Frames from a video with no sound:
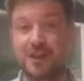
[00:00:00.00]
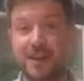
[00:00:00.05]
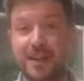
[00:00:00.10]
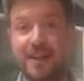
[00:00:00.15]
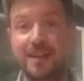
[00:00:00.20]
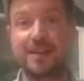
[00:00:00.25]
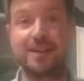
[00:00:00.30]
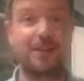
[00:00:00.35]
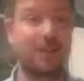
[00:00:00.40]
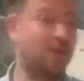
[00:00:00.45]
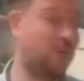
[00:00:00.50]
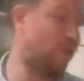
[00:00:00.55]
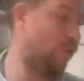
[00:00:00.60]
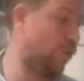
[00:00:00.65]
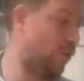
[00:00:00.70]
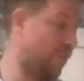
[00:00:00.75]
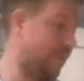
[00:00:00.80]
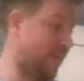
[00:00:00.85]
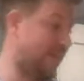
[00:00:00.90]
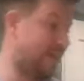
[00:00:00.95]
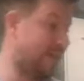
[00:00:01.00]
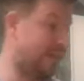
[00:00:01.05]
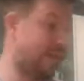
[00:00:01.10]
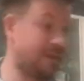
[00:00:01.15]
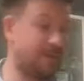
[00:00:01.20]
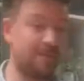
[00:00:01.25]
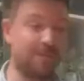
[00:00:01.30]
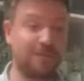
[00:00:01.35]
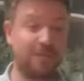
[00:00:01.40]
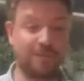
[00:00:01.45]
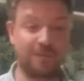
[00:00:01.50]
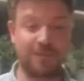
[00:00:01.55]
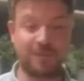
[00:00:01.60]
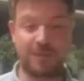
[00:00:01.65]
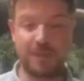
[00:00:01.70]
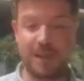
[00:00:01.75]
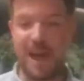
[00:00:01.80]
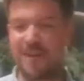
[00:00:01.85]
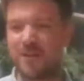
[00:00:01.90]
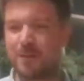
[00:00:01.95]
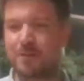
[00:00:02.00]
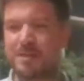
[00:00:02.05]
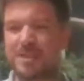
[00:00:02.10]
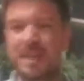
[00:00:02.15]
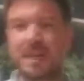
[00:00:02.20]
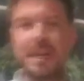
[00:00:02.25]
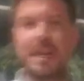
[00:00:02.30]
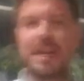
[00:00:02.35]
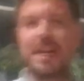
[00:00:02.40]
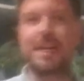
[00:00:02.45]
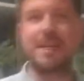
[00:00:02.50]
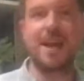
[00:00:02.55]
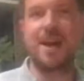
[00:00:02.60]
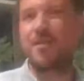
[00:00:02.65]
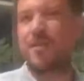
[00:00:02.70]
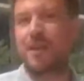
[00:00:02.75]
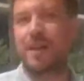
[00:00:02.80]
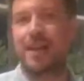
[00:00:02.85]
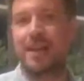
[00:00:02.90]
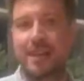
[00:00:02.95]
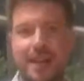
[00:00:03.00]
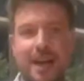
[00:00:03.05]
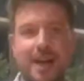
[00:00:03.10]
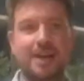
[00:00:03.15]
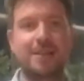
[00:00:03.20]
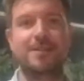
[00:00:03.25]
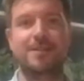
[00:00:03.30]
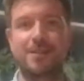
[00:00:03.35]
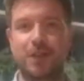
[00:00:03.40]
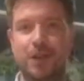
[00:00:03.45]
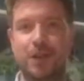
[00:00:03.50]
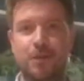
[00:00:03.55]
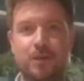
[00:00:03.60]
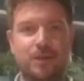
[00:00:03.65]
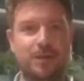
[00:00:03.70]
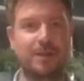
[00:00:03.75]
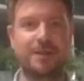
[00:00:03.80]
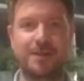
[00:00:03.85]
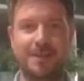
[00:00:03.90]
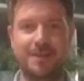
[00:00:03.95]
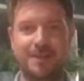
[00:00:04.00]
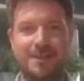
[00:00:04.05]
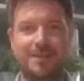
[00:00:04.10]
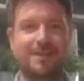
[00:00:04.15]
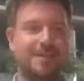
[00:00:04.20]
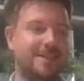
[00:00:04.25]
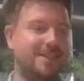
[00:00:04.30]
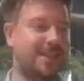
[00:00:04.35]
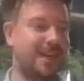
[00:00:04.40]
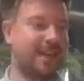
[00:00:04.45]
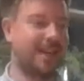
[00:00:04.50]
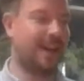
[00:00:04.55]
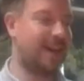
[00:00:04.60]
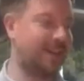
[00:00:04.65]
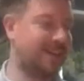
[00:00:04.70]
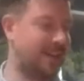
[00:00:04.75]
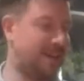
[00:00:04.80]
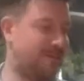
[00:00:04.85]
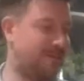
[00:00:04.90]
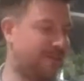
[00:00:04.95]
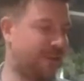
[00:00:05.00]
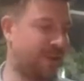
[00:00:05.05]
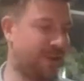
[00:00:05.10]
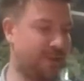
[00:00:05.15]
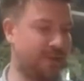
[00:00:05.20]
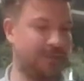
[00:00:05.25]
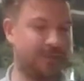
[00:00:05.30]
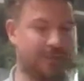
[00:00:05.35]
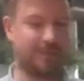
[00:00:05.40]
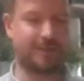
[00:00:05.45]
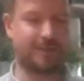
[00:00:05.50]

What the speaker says: ready, all my everything was clean, everything like that. So 10 out of 10 for you.